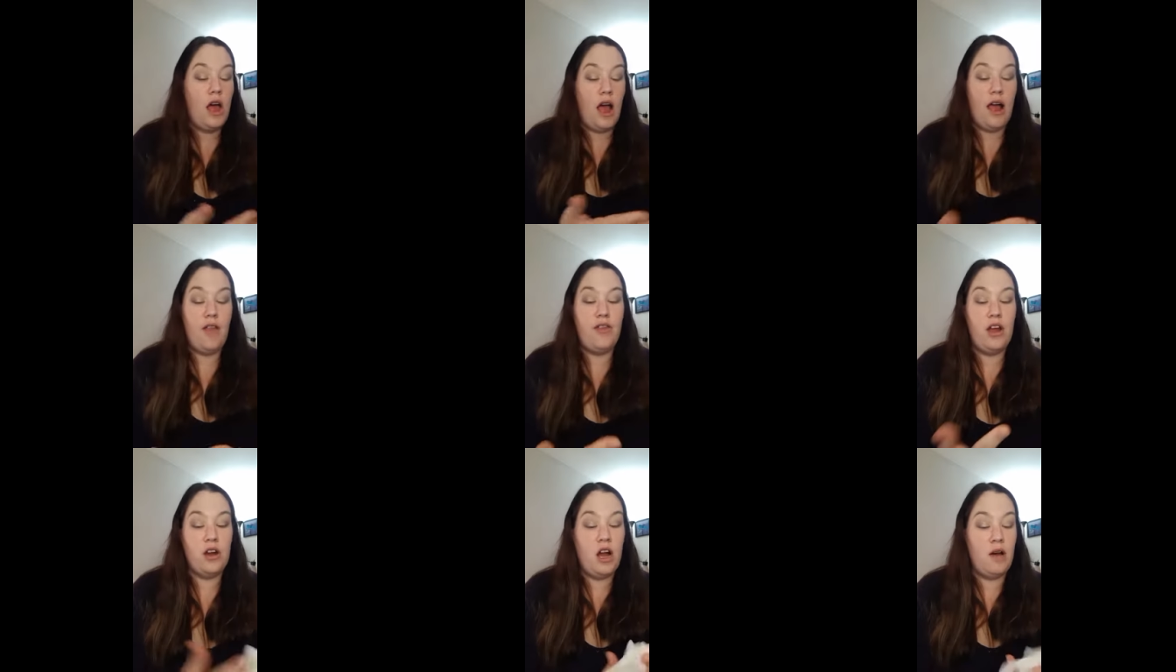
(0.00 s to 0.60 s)

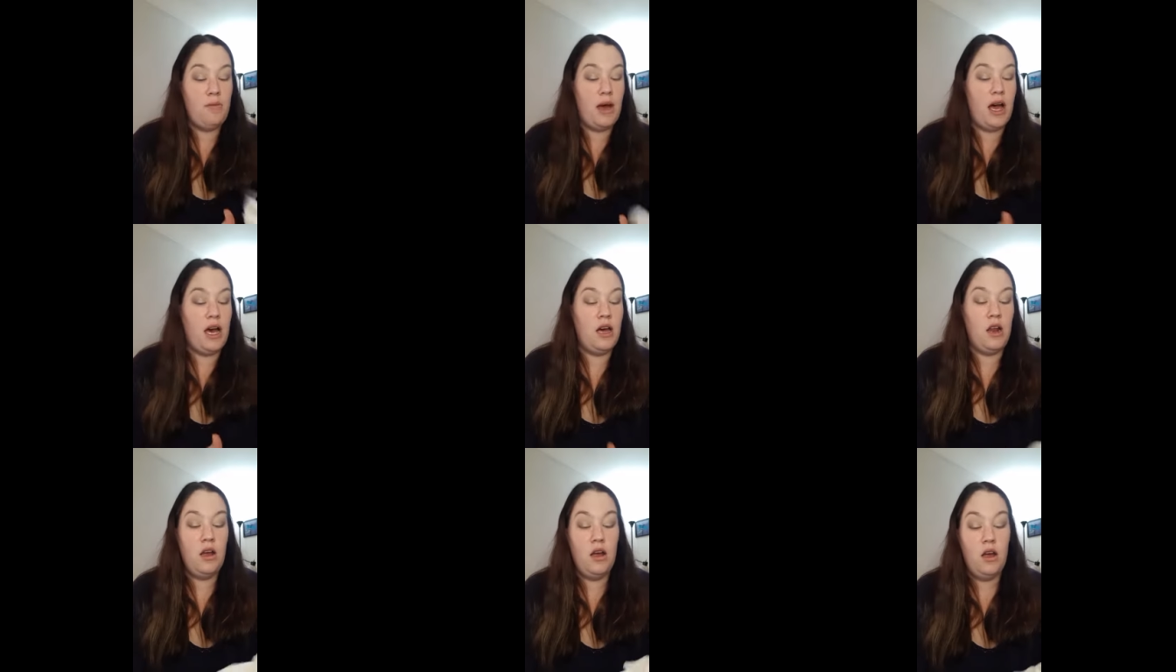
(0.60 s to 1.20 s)
And they're not
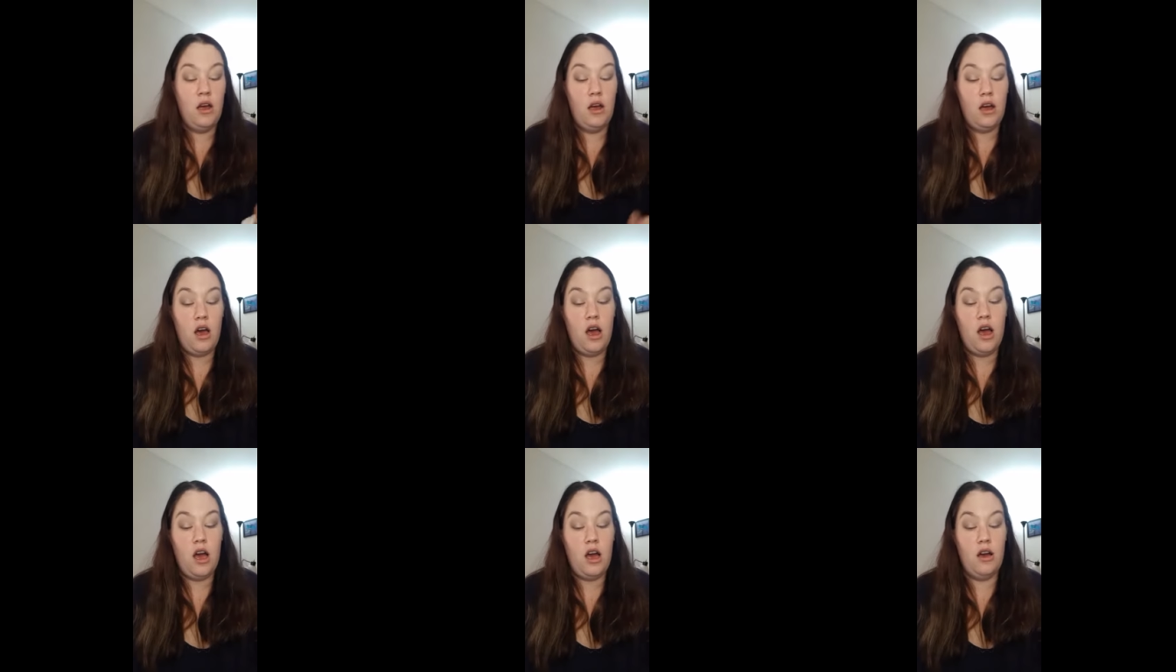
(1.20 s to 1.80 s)
bad
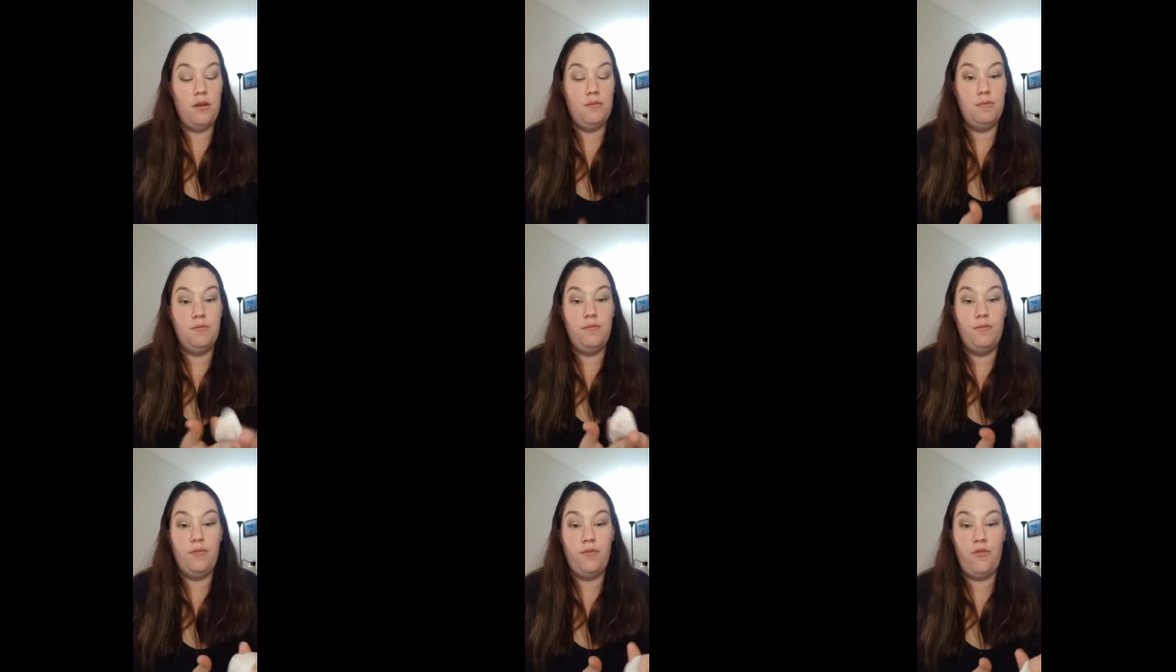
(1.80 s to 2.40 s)
um,
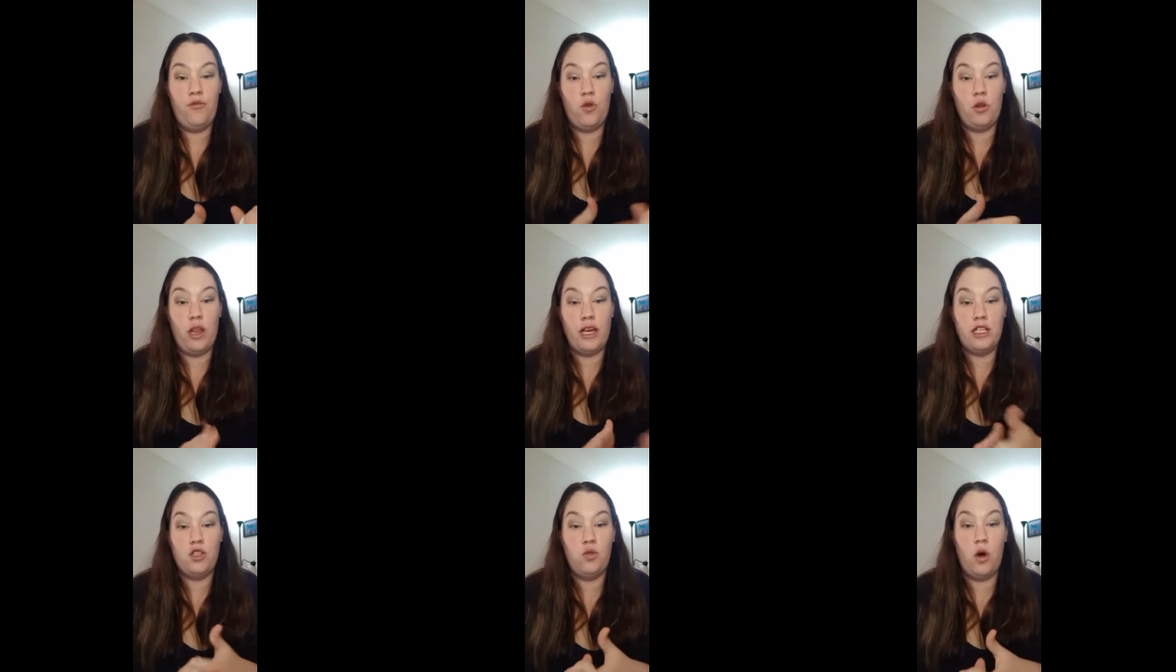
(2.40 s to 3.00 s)
for
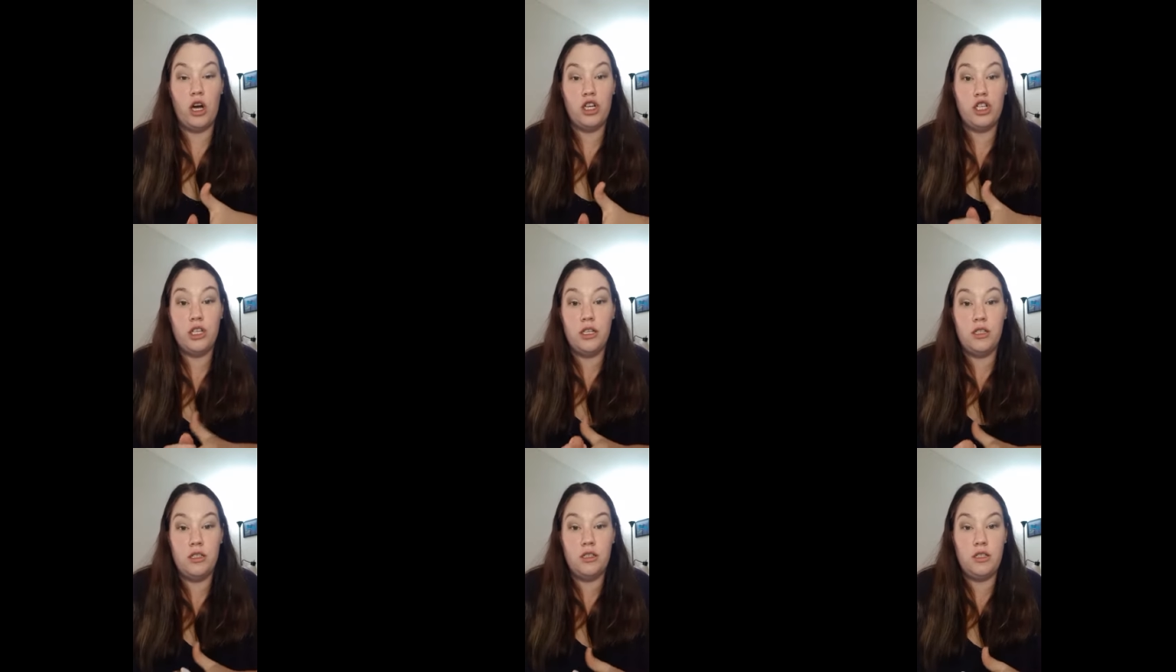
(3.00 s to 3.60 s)
like
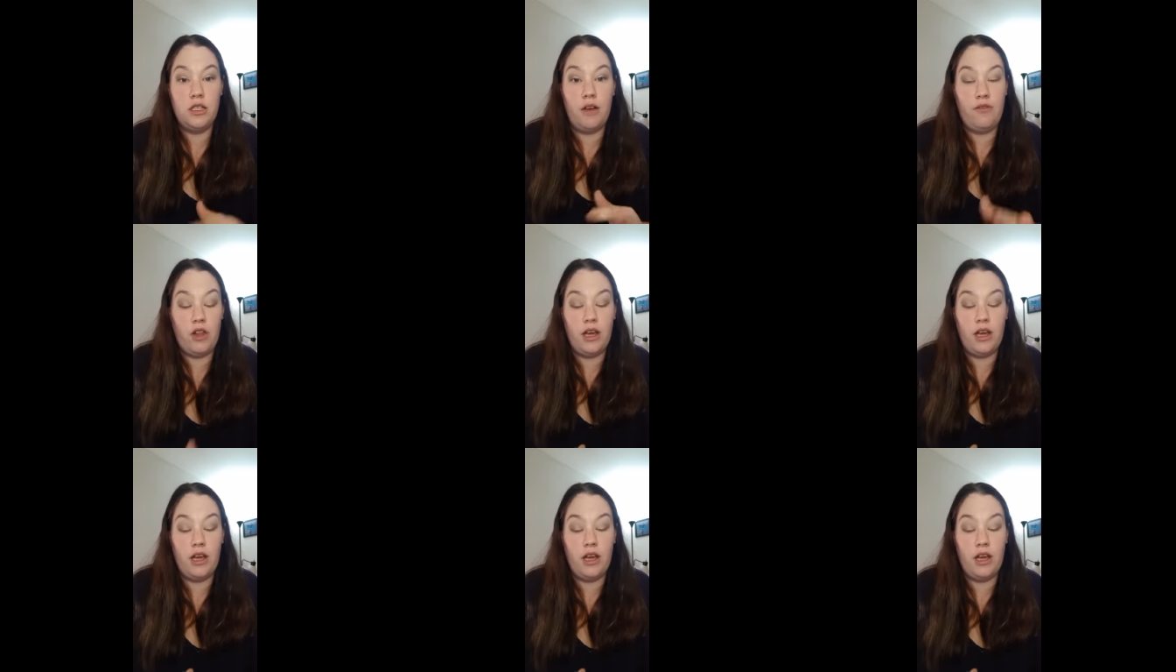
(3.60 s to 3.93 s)
swashes and stuff